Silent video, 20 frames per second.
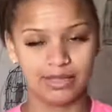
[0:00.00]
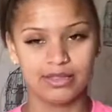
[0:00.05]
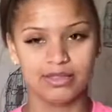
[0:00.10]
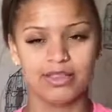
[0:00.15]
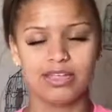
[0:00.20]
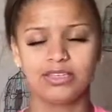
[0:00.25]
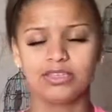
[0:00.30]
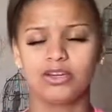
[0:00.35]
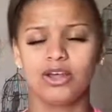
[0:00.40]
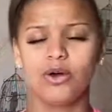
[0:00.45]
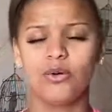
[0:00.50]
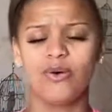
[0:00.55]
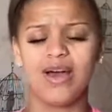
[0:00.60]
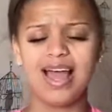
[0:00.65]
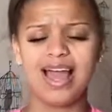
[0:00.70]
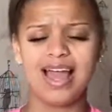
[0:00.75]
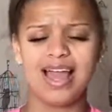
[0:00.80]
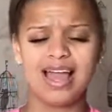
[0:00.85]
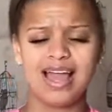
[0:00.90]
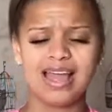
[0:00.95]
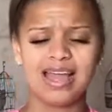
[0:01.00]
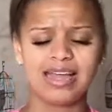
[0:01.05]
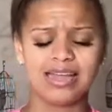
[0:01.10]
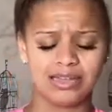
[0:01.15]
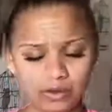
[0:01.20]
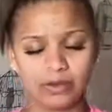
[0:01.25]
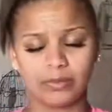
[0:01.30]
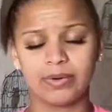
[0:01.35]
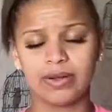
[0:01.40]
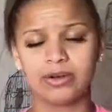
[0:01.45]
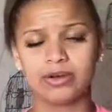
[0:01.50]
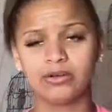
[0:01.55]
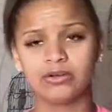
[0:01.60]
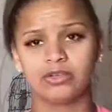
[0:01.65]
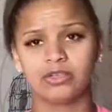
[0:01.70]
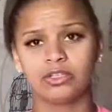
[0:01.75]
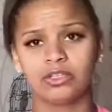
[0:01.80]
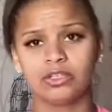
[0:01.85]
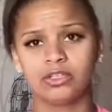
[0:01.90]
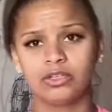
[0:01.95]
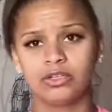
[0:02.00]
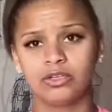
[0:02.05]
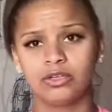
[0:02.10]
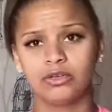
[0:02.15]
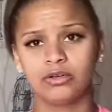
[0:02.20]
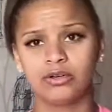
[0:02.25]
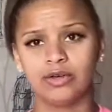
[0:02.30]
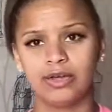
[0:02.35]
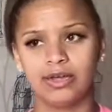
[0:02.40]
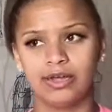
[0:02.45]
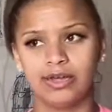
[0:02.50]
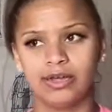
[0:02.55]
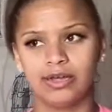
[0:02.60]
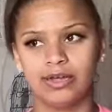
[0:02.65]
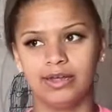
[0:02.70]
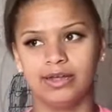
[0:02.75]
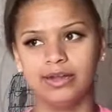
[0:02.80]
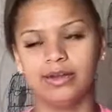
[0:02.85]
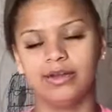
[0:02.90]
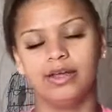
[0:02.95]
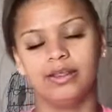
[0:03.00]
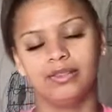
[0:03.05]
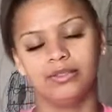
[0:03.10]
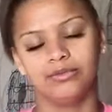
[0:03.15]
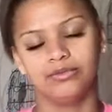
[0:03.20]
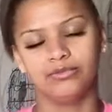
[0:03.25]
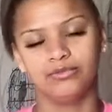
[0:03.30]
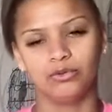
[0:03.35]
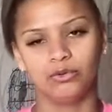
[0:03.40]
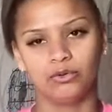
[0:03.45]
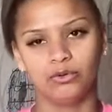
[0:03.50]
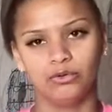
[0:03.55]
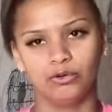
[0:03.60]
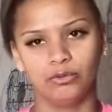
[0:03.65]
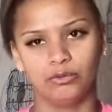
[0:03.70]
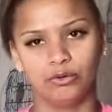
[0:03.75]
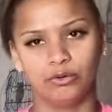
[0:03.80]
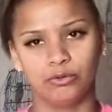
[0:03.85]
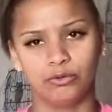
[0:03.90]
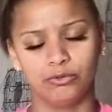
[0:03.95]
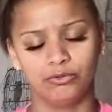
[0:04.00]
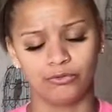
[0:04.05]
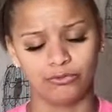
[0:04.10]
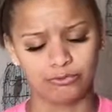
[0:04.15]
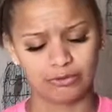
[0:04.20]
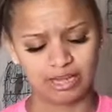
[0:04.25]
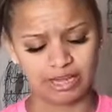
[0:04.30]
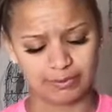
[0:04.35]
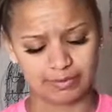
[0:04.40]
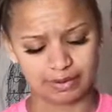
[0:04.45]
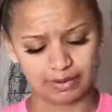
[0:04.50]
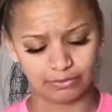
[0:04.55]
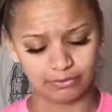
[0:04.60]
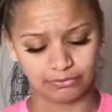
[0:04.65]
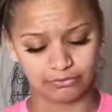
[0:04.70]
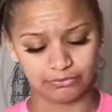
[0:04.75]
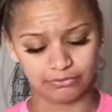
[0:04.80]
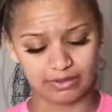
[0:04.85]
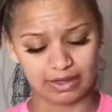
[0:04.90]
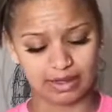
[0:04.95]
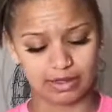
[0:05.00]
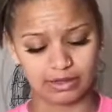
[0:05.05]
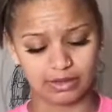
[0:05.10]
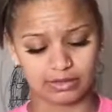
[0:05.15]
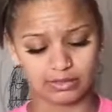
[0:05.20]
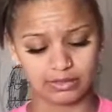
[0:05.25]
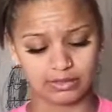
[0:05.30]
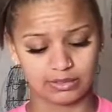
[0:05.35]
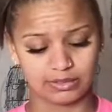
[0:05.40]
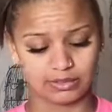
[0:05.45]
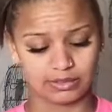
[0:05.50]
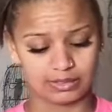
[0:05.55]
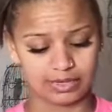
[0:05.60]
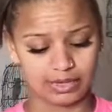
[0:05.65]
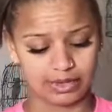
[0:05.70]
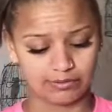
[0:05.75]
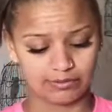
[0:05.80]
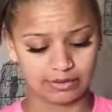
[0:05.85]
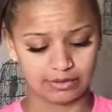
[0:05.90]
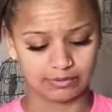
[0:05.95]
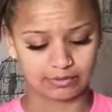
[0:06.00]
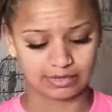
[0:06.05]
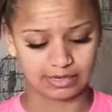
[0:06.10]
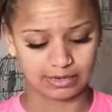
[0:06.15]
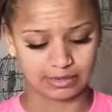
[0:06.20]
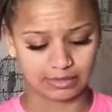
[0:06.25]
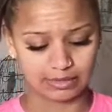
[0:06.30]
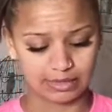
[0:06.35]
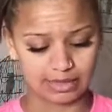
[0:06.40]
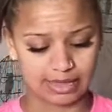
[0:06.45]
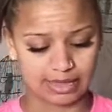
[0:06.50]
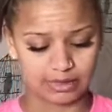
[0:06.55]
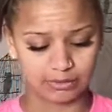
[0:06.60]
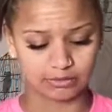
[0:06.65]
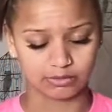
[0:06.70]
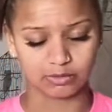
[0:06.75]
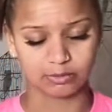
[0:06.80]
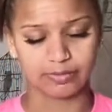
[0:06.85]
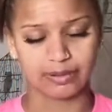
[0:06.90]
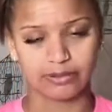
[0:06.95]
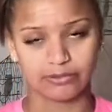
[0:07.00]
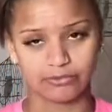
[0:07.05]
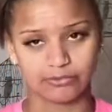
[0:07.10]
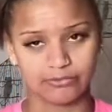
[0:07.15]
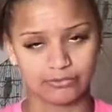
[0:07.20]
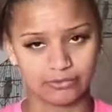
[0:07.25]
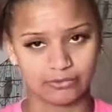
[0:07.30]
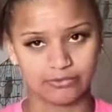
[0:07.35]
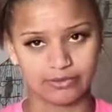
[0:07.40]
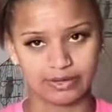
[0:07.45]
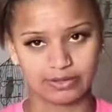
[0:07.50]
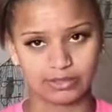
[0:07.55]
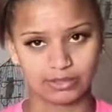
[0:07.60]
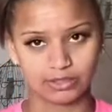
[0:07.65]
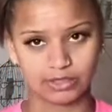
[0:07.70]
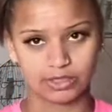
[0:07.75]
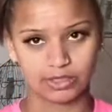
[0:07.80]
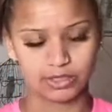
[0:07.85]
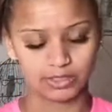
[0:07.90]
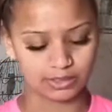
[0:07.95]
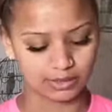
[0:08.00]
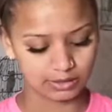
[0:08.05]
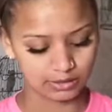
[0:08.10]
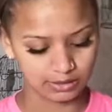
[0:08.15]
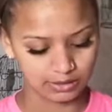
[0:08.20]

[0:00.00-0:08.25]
There's no way. I went onto another forum called Female First to see if there was anything else about foot fetishes.